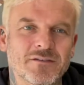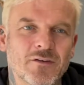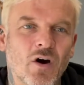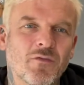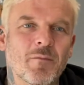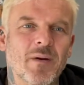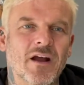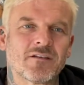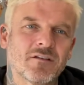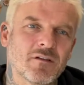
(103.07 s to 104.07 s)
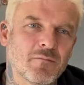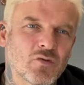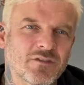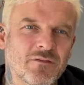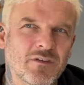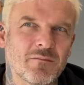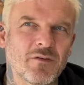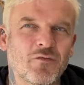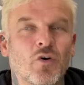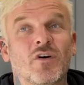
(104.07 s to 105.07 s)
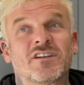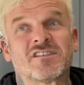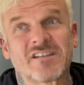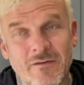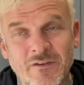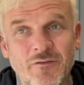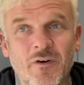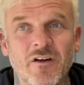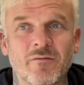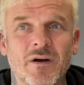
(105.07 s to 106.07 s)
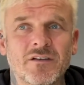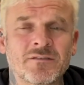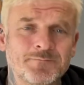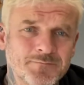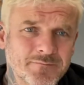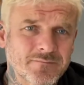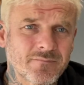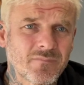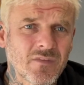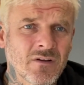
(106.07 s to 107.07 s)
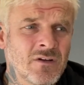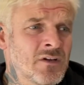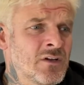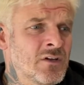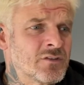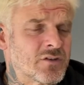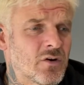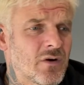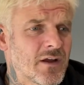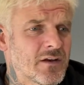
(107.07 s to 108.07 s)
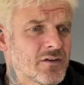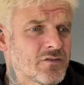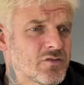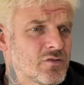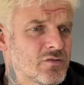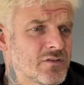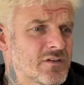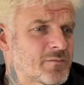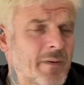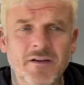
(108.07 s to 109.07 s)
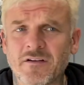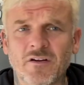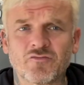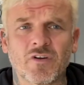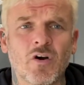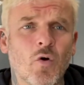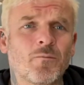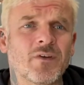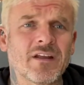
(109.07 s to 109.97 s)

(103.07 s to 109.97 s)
off the bat. The most I've done before is 75 miles. So I'm gonna do this Backyard Ultra and hopefully